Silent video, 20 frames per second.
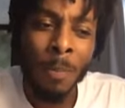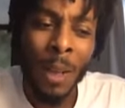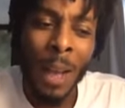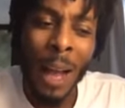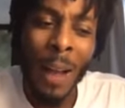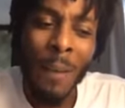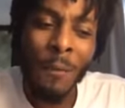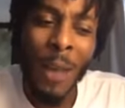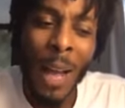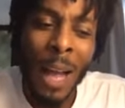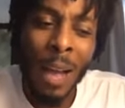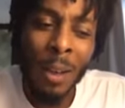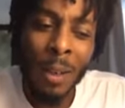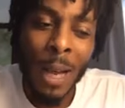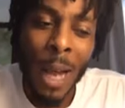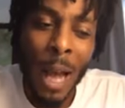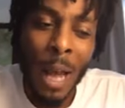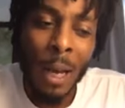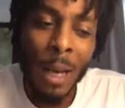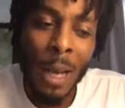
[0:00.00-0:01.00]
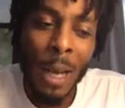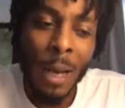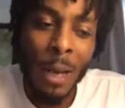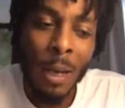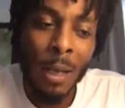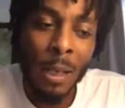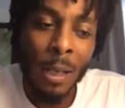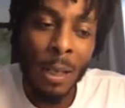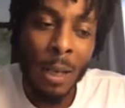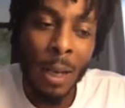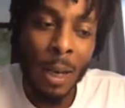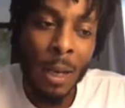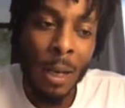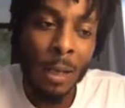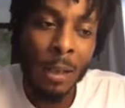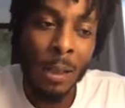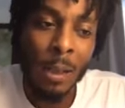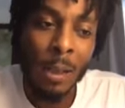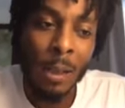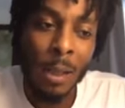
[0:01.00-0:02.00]
I found out later in the
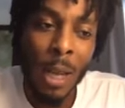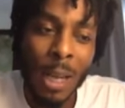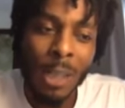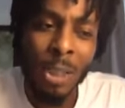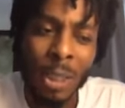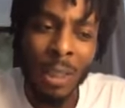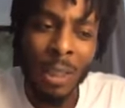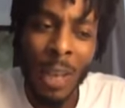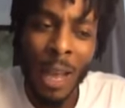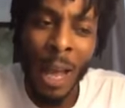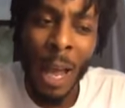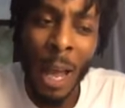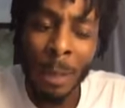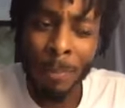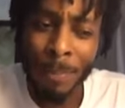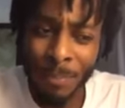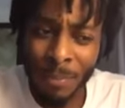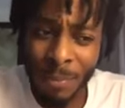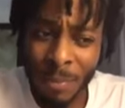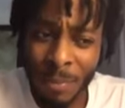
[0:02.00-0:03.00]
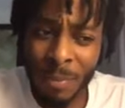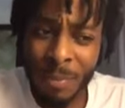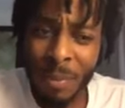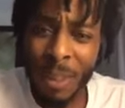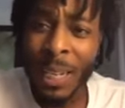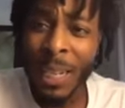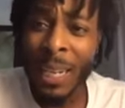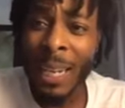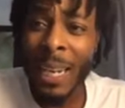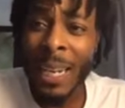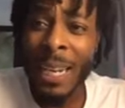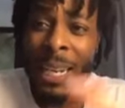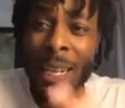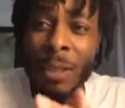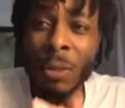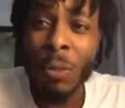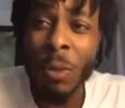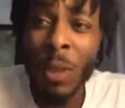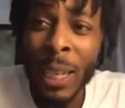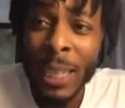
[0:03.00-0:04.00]
discussion that he
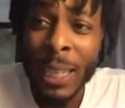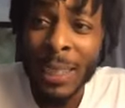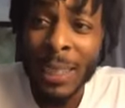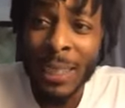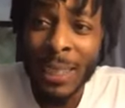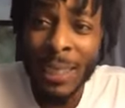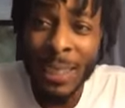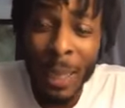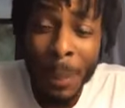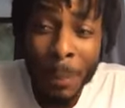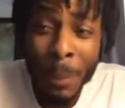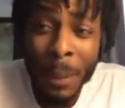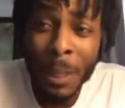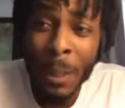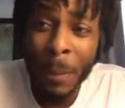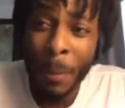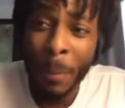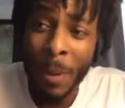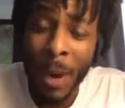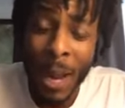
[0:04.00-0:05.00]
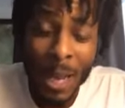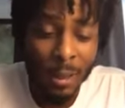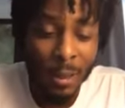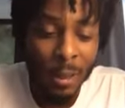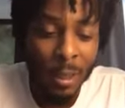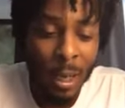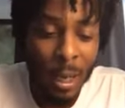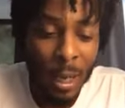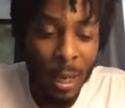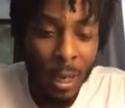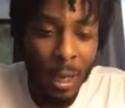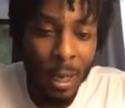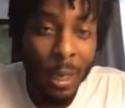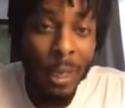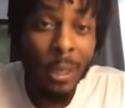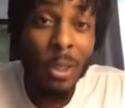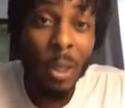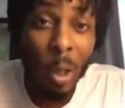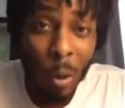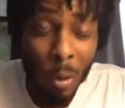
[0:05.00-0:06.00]
is really deeply depressed.
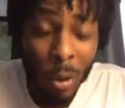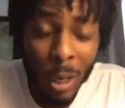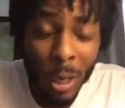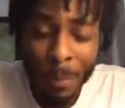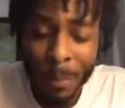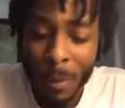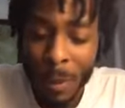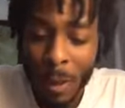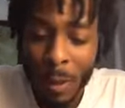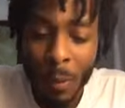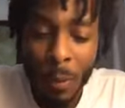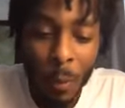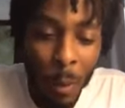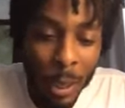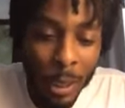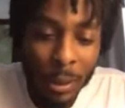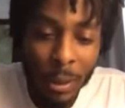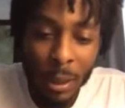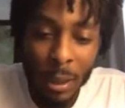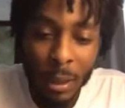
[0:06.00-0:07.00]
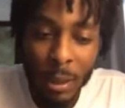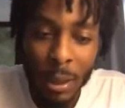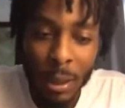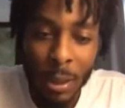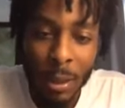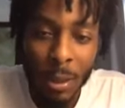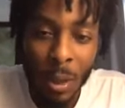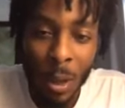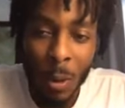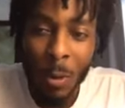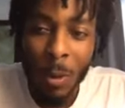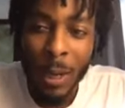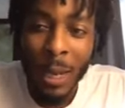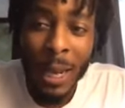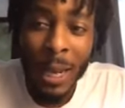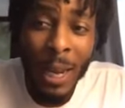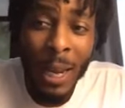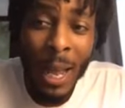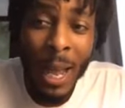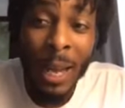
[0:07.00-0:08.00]
He's a Crip, 46 years old,
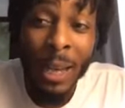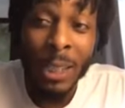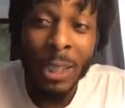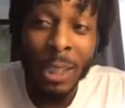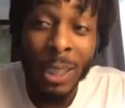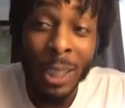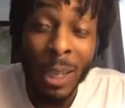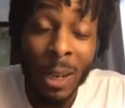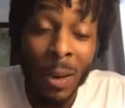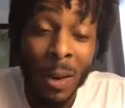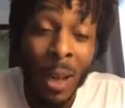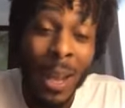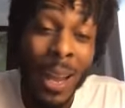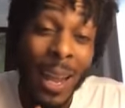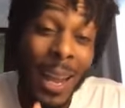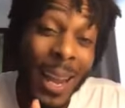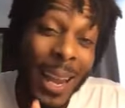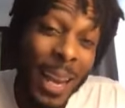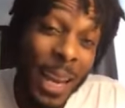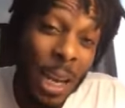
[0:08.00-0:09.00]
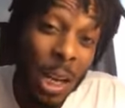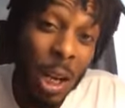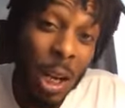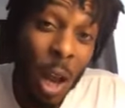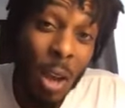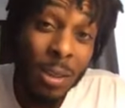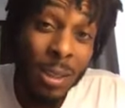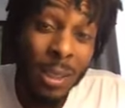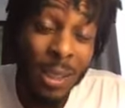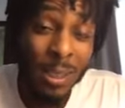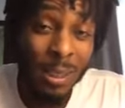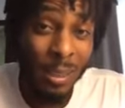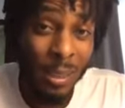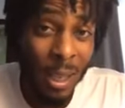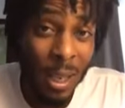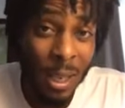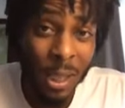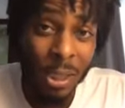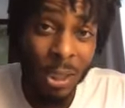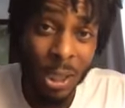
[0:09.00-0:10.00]
in and out of jail. He lost his
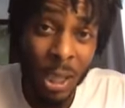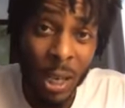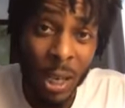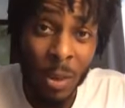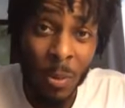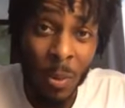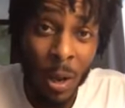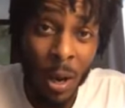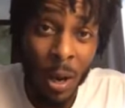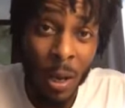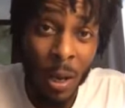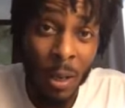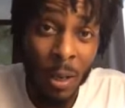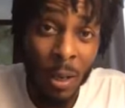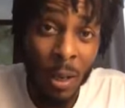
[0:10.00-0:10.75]
son in January.